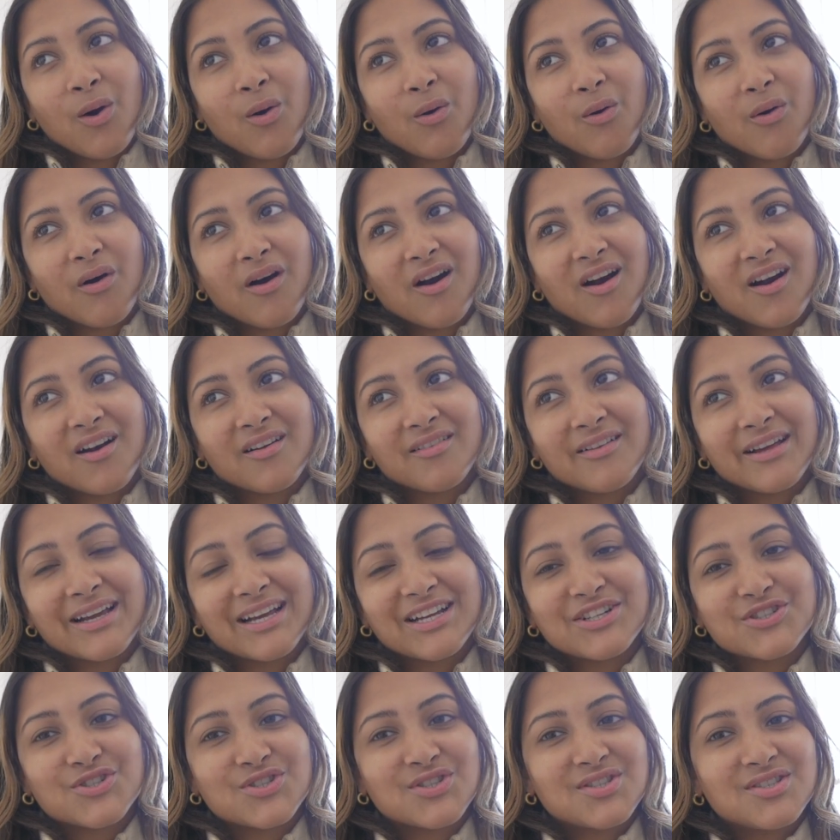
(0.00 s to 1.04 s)
or like
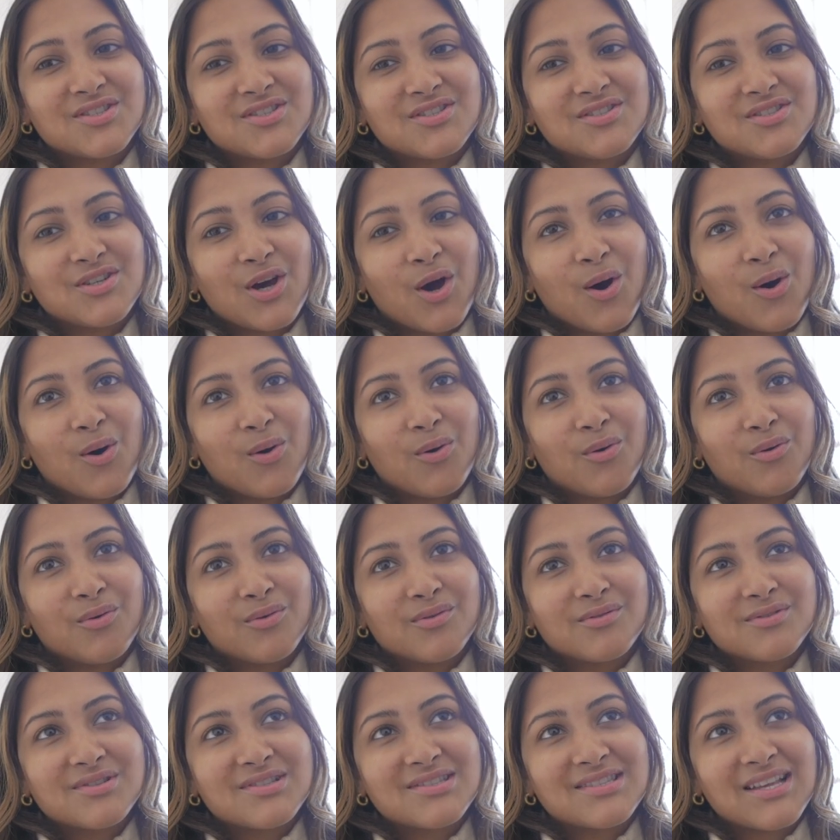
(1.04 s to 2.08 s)
I just don't
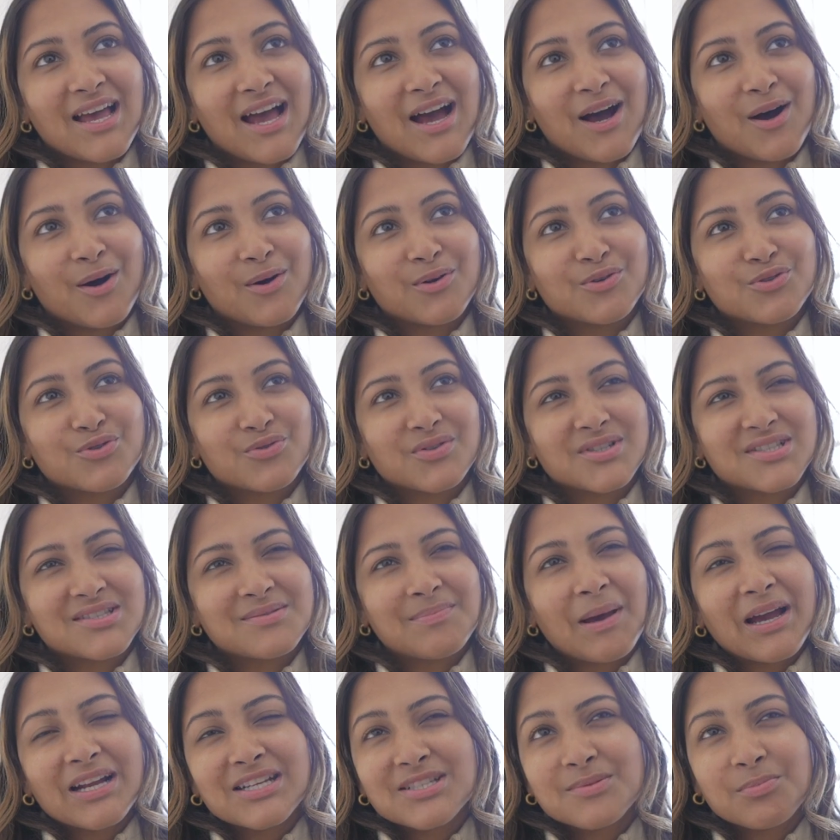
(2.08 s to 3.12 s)
sound
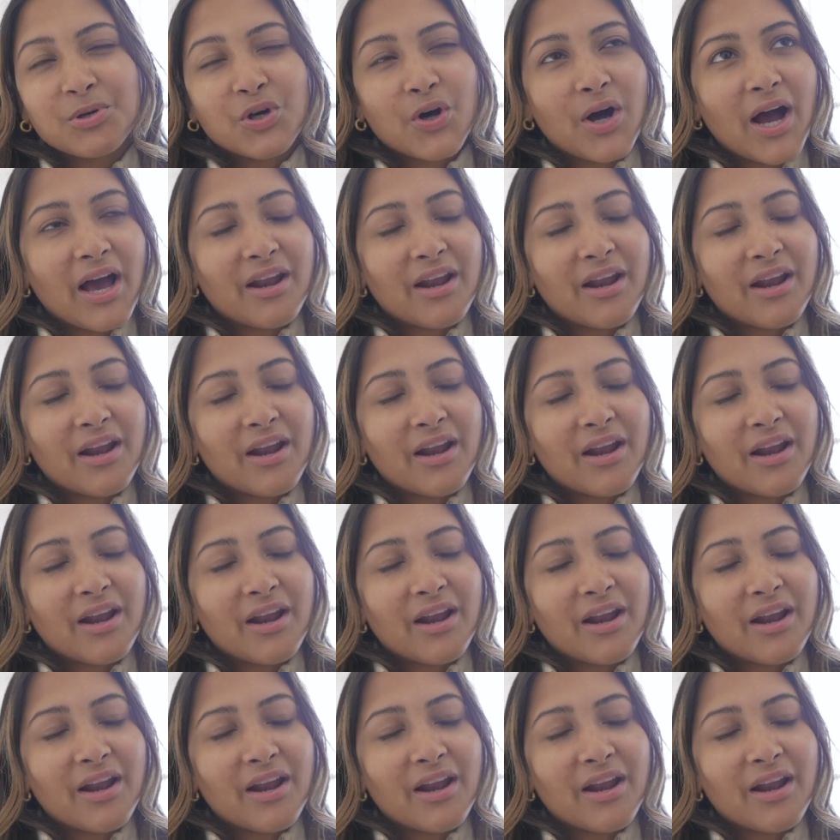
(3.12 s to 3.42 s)
respectable.